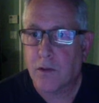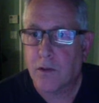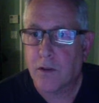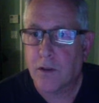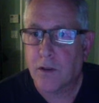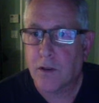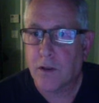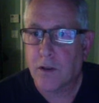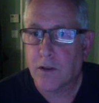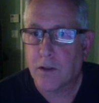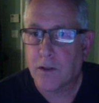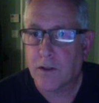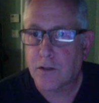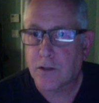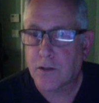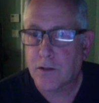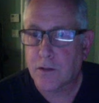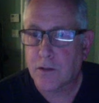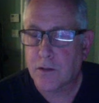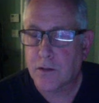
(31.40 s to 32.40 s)
Or is
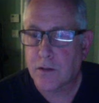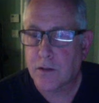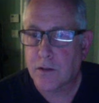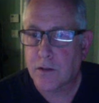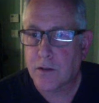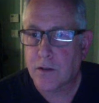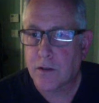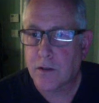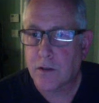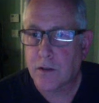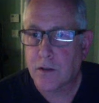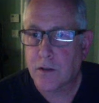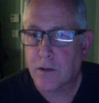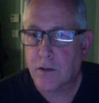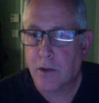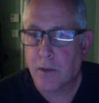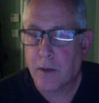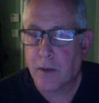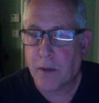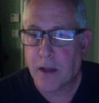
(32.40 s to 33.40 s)
going
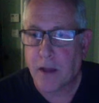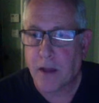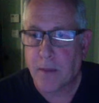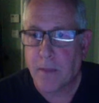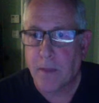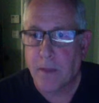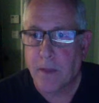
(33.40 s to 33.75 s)
back up.